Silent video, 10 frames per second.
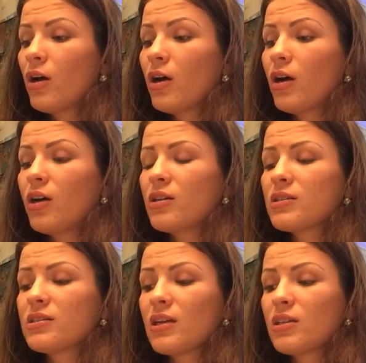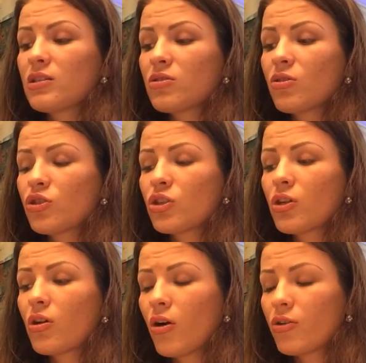The
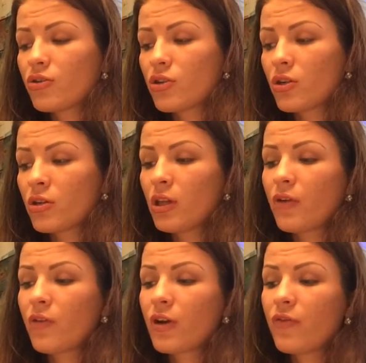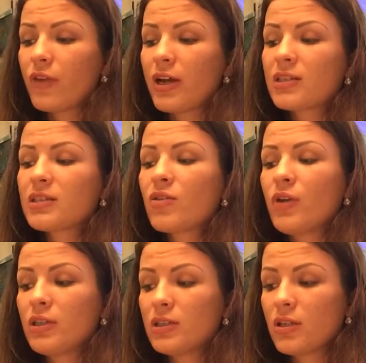social contract reflects the
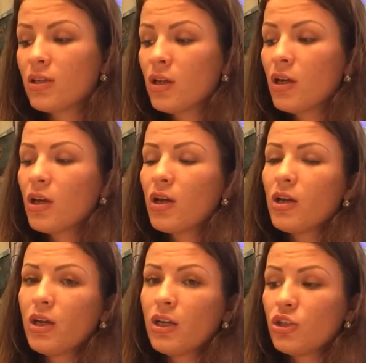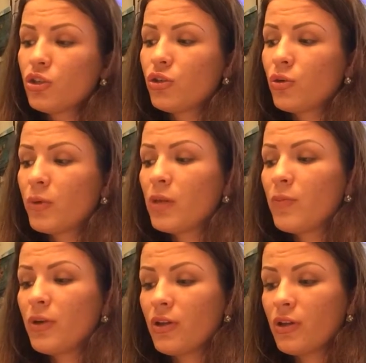reason each
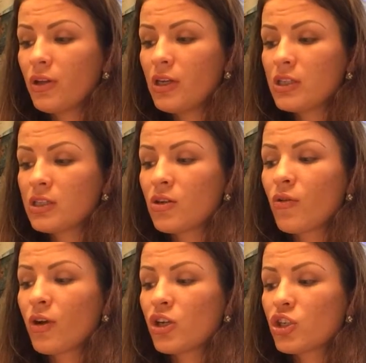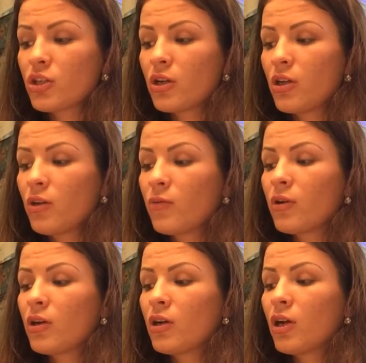human being is rational
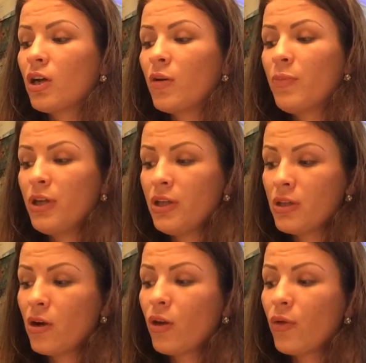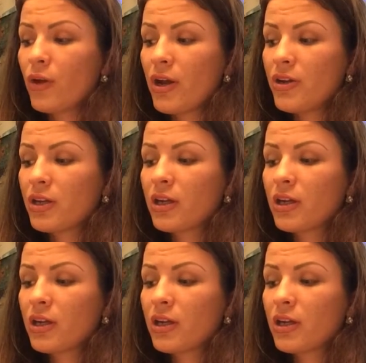being already